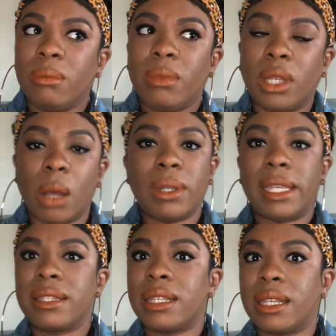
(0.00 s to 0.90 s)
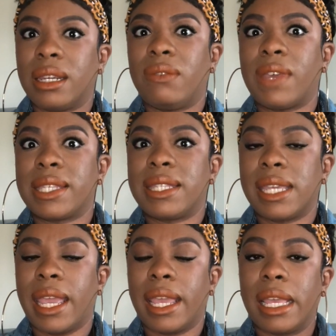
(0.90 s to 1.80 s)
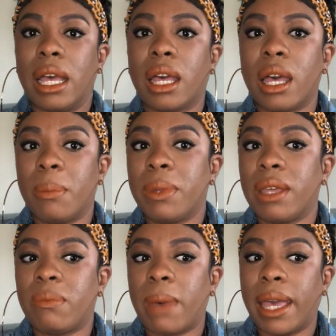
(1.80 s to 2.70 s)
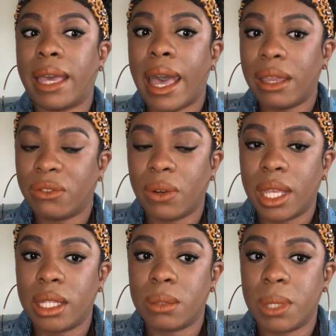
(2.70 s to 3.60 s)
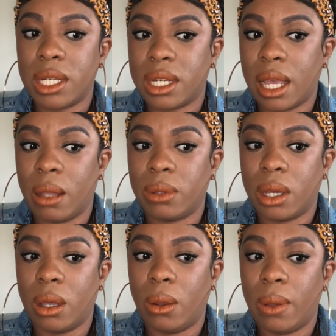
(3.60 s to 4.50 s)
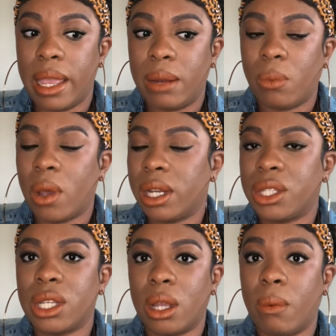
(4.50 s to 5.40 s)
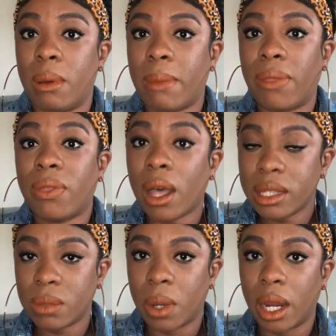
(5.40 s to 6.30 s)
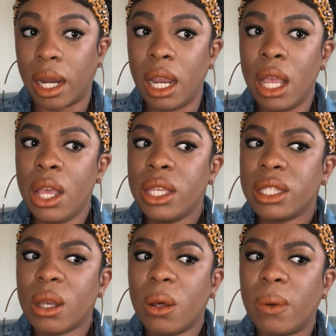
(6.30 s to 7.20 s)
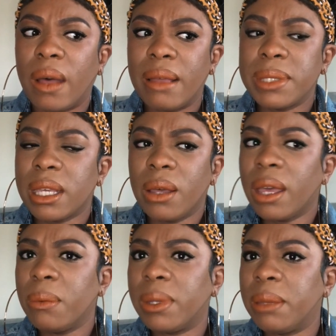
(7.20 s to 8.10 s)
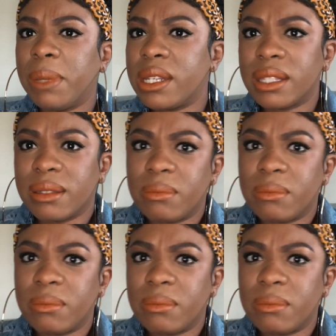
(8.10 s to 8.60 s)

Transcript: go listen and investigate. A couple of my guy friends reached out though and wanted to know what my thoughts were. So I was like, okay, well, let me just,